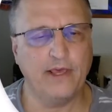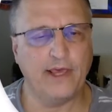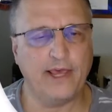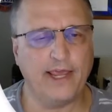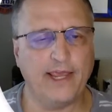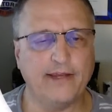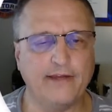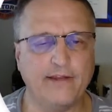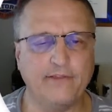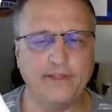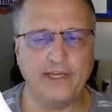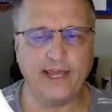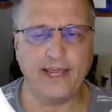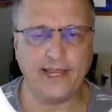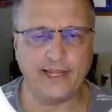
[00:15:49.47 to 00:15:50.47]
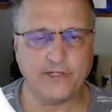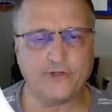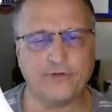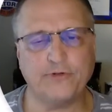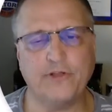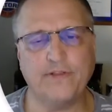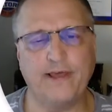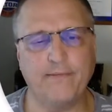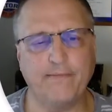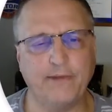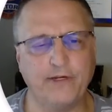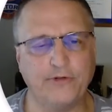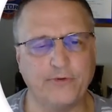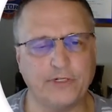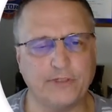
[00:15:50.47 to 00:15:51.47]
And the answer to that
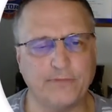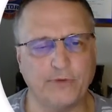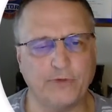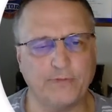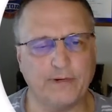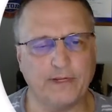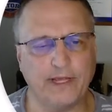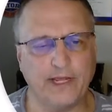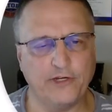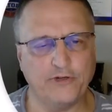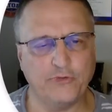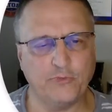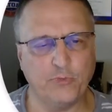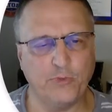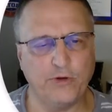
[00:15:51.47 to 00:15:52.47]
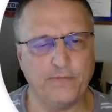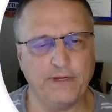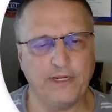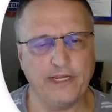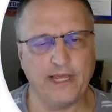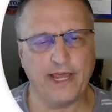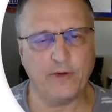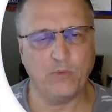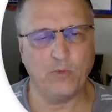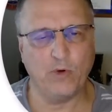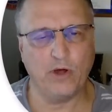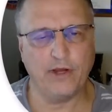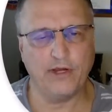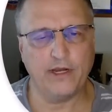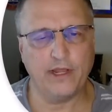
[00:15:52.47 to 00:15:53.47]
matrix multiplication would be a
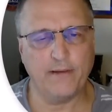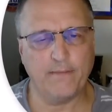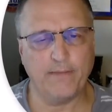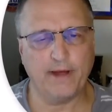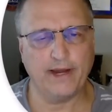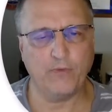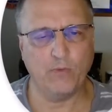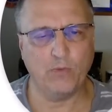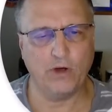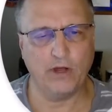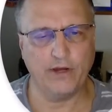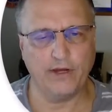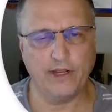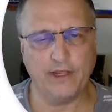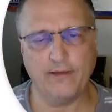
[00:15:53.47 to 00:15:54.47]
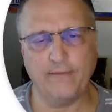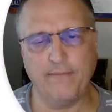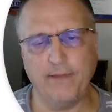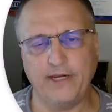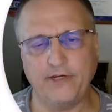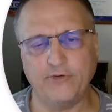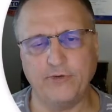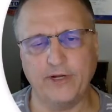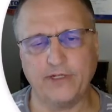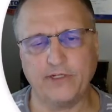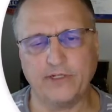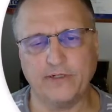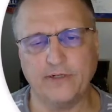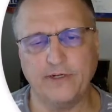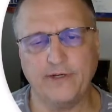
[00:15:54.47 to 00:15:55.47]
1 by 1
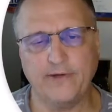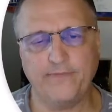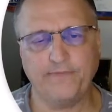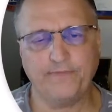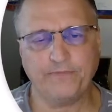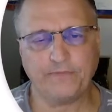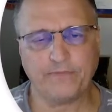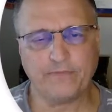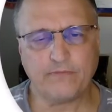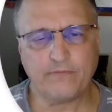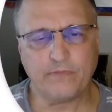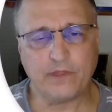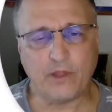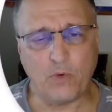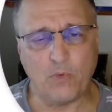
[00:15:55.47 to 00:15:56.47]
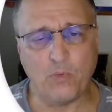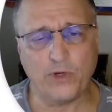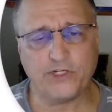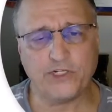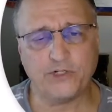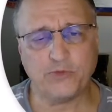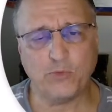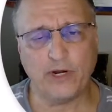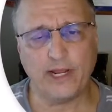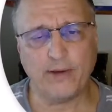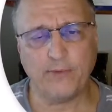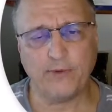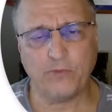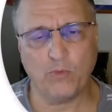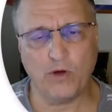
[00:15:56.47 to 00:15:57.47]
matrix, which is what I
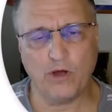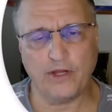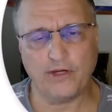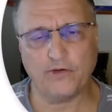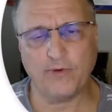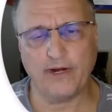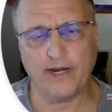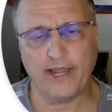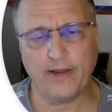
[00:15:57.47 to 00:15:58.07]
would want, right?